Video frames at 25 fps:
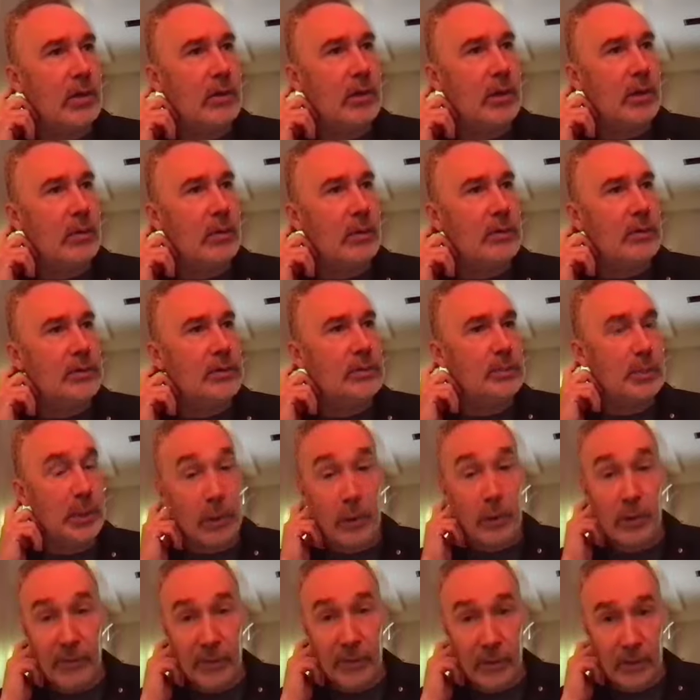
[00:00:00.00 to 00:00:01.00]
that was
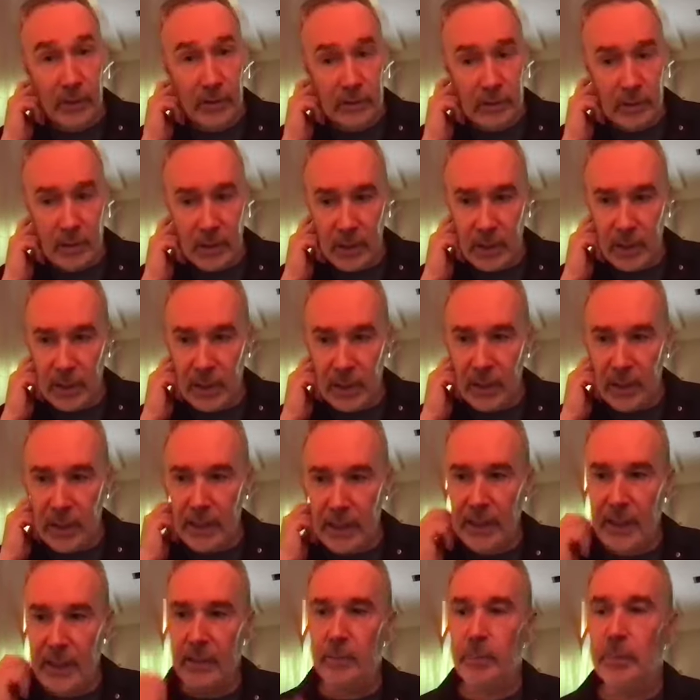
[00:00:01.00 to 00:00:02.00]
beautiful
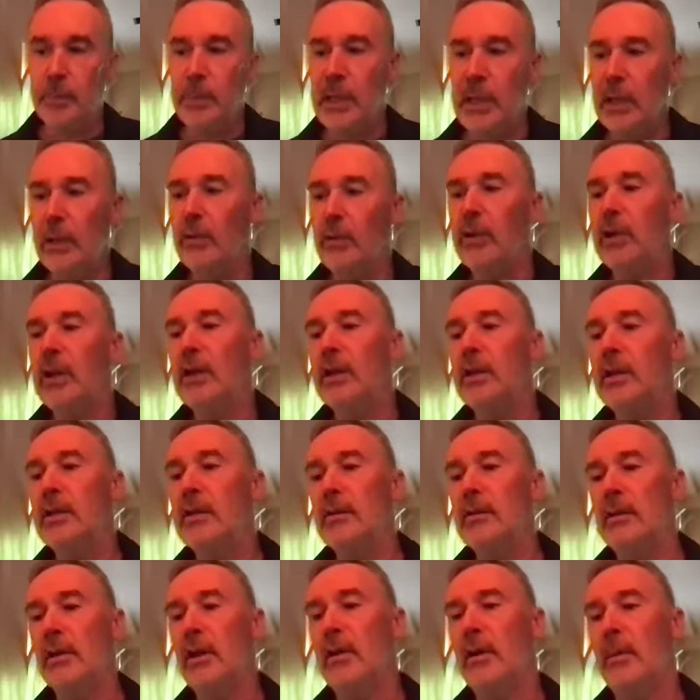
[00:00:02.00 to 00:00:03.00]
and period
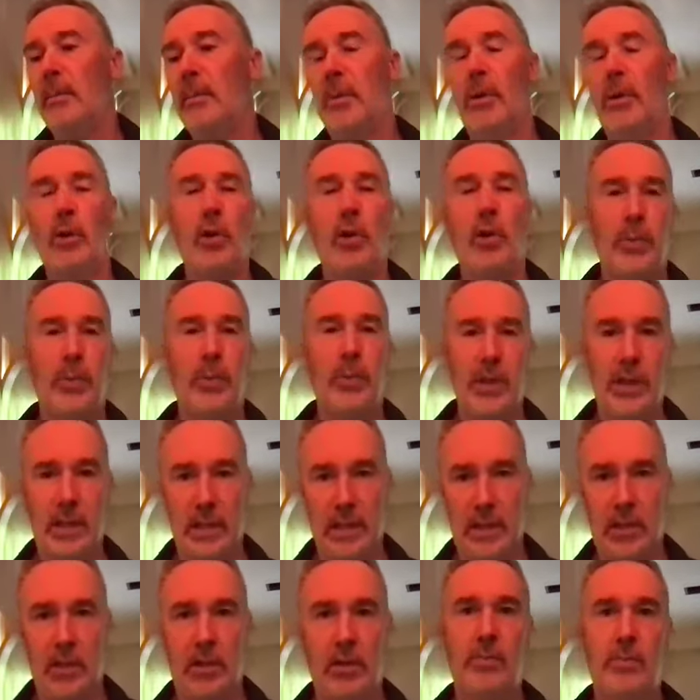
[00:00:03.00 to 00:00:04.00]
appropriate
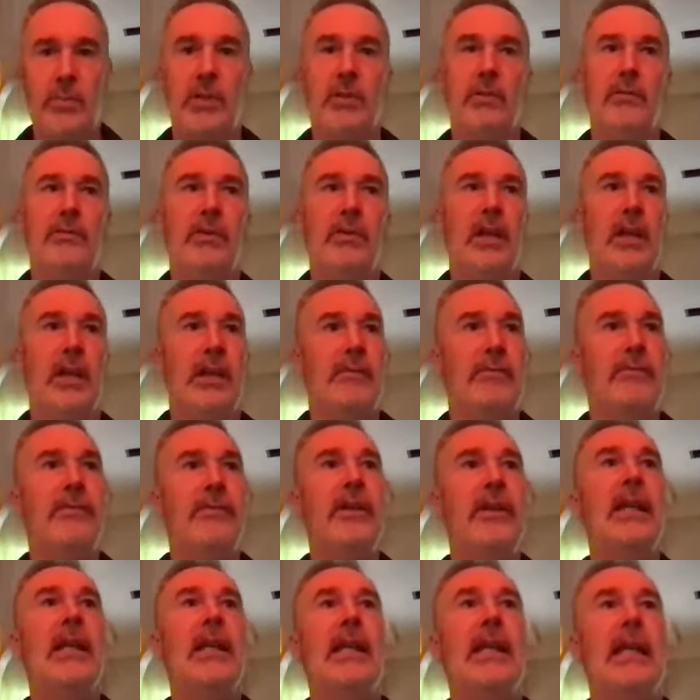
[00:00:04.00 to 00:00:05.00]
in terms of like
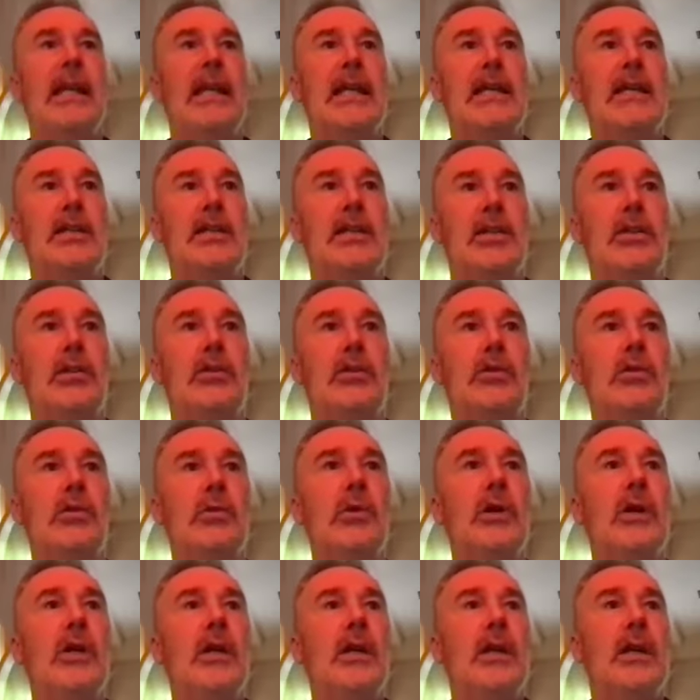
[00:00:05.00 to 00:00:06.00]
fitting into
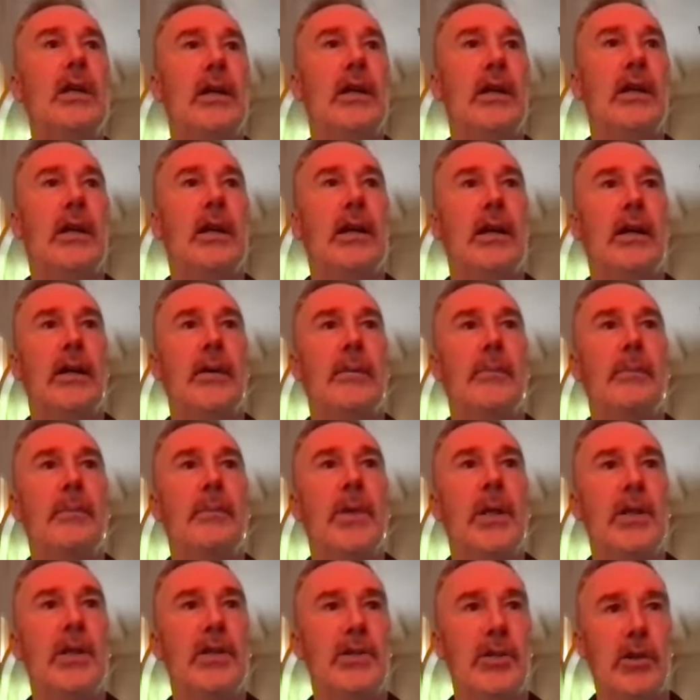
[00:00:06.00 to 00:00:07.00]
a
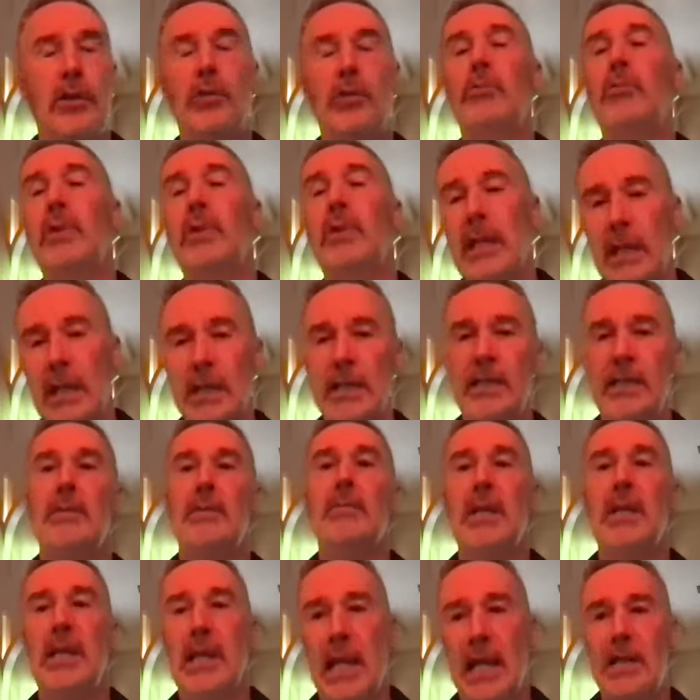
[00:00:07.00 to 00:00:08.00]
certain realism
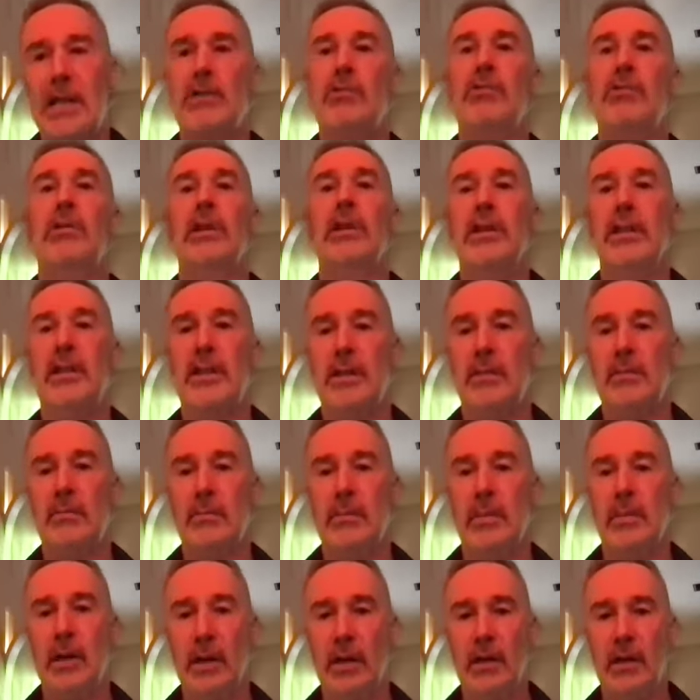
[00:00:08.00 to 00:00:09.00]
and
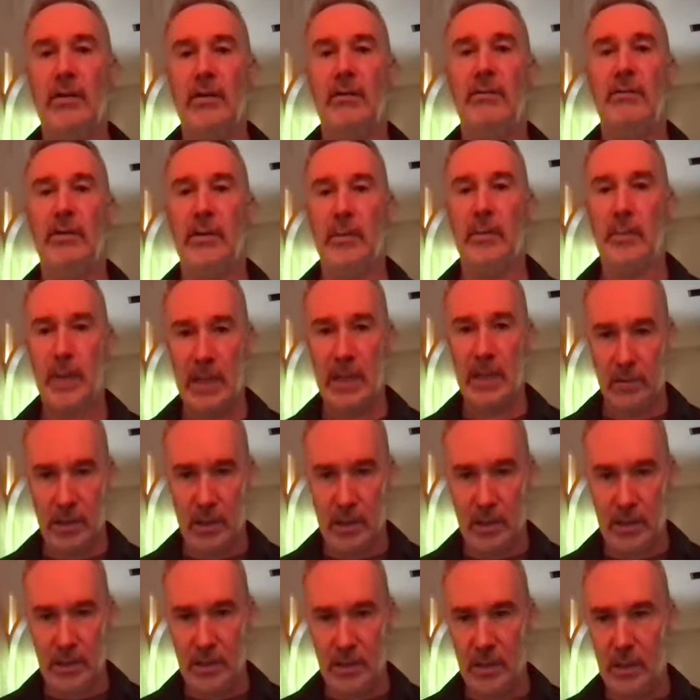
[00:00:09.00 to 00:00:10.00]
naturalism of the
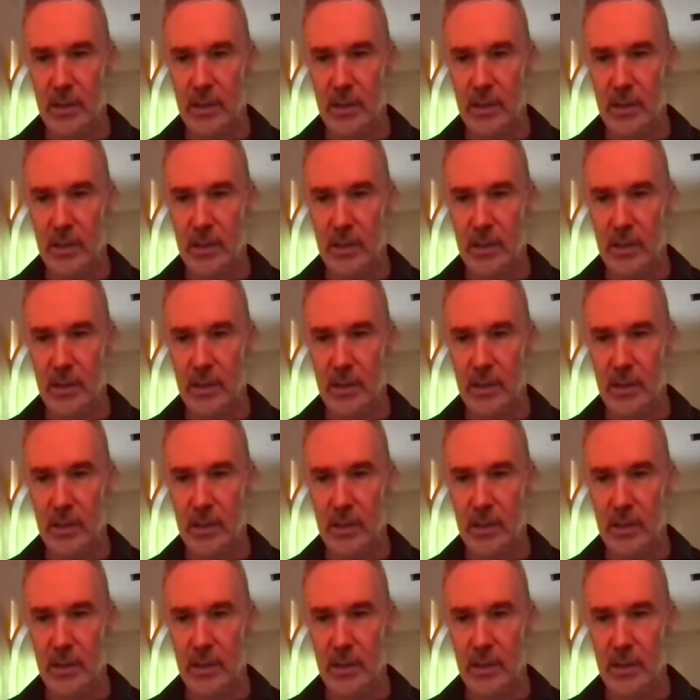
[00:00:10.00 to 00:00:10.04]
period.